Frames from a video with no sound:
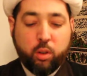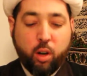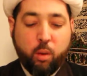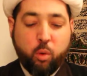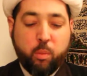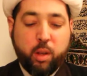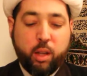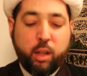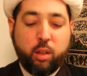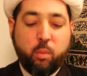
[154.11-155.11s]
come would
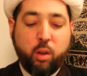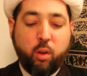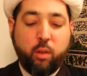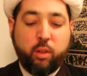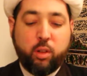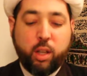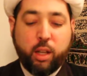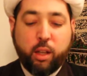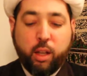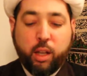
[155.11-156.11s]
be in the middle of the
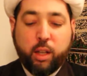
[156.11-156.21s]
day,